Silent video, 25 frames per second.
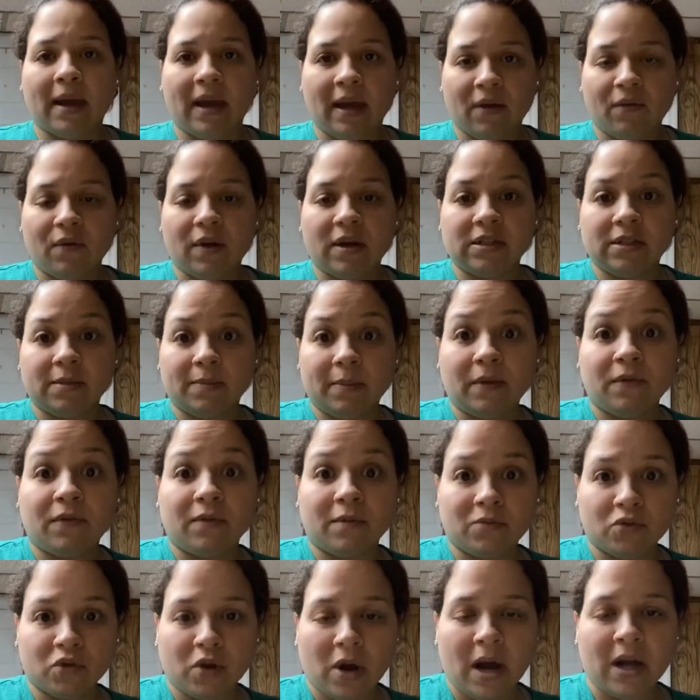recipe from
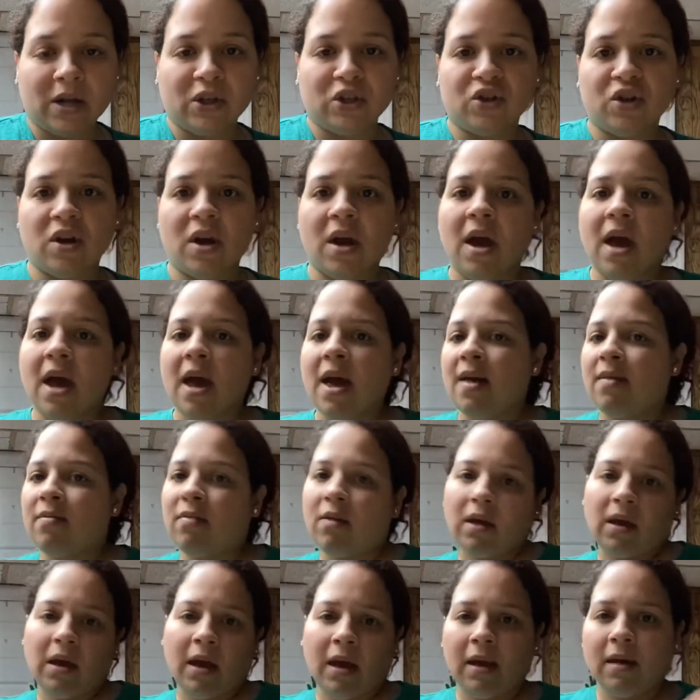scratch, the
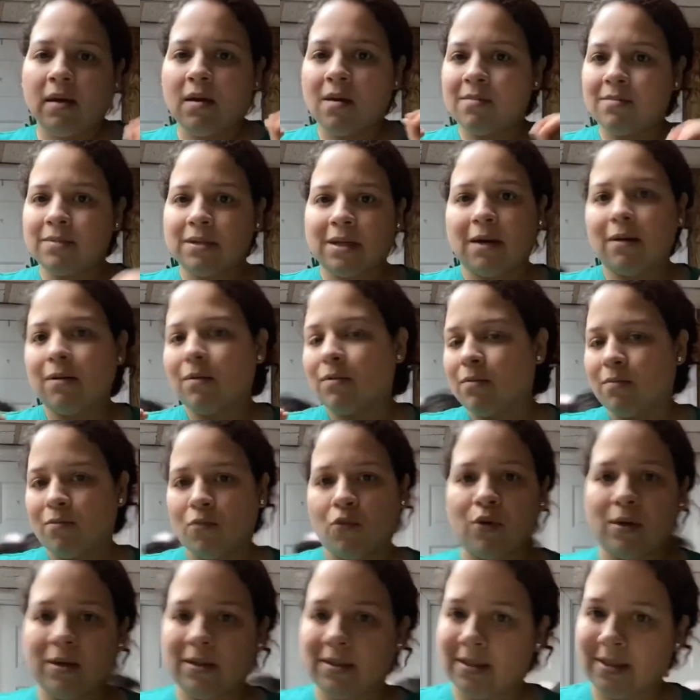cake comes out
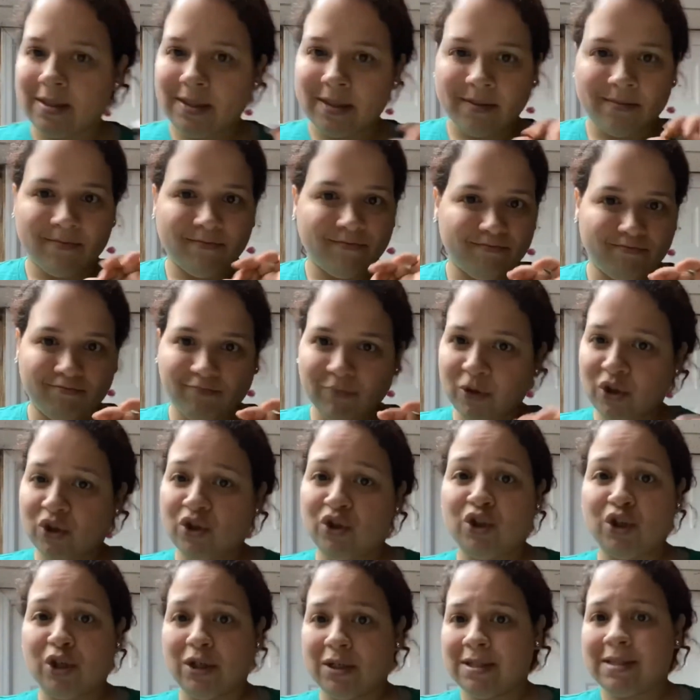moist,
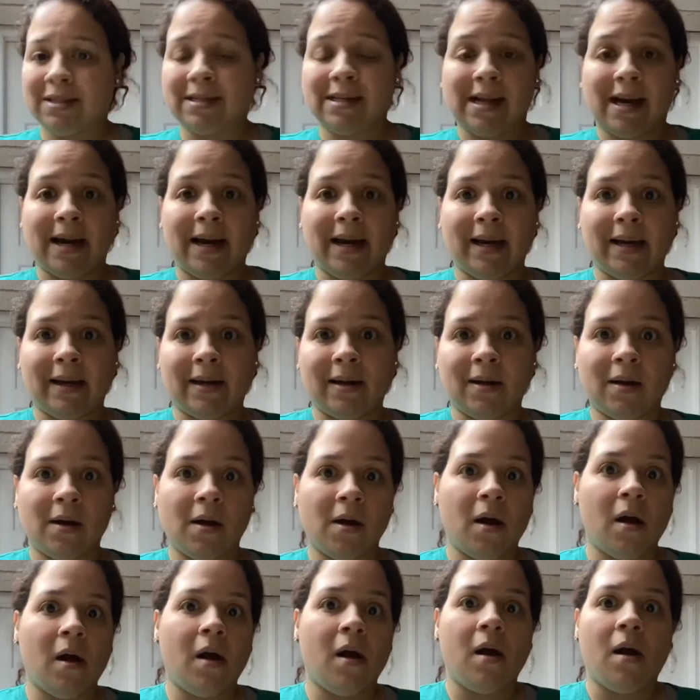just like
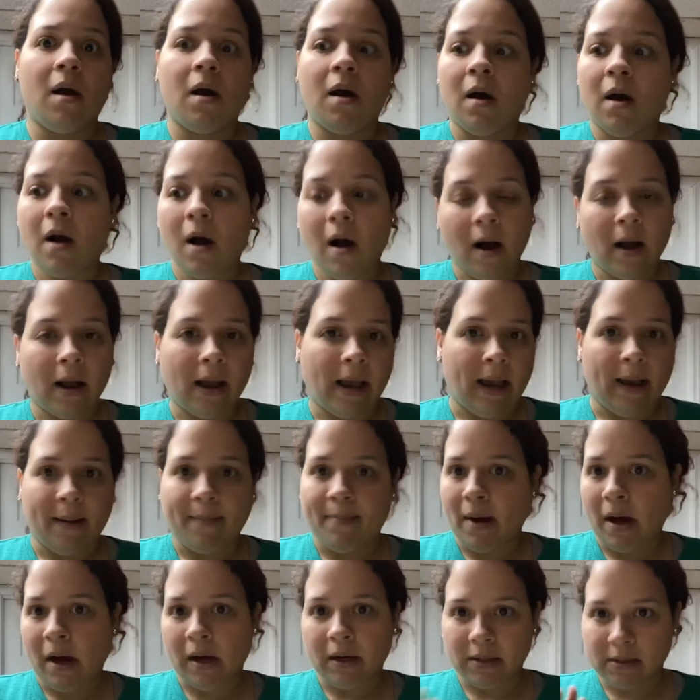a cake
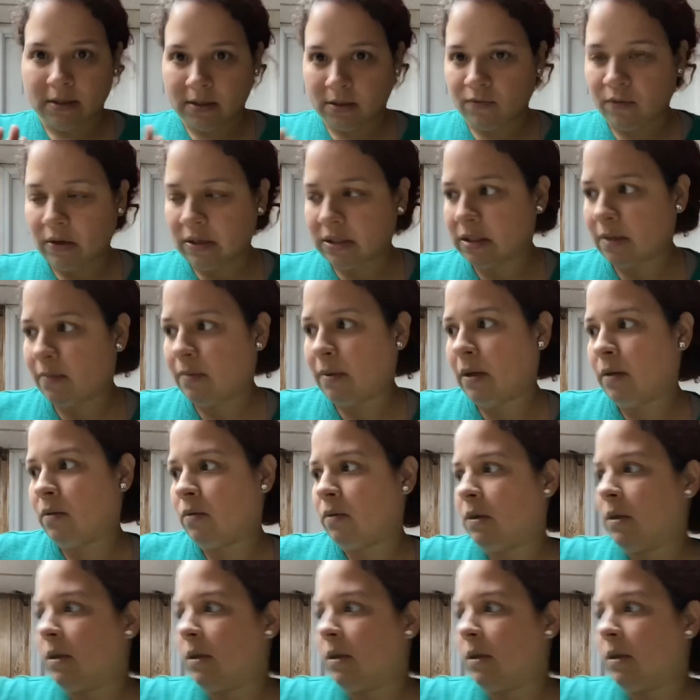box recipe would.